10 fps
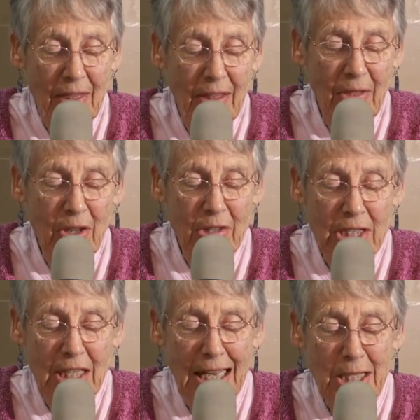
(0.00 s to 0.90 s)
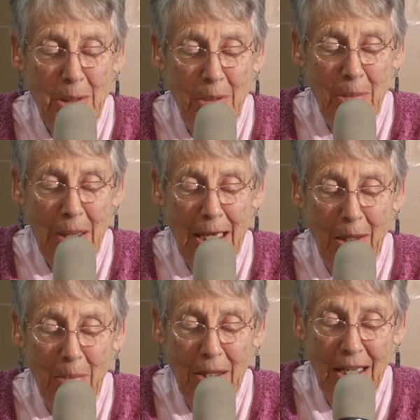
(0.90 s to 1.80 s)
Then their sizable
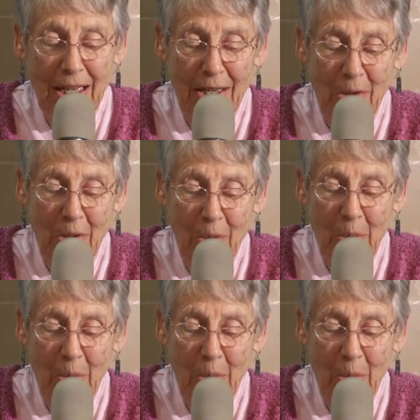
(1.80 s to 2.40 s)
band played.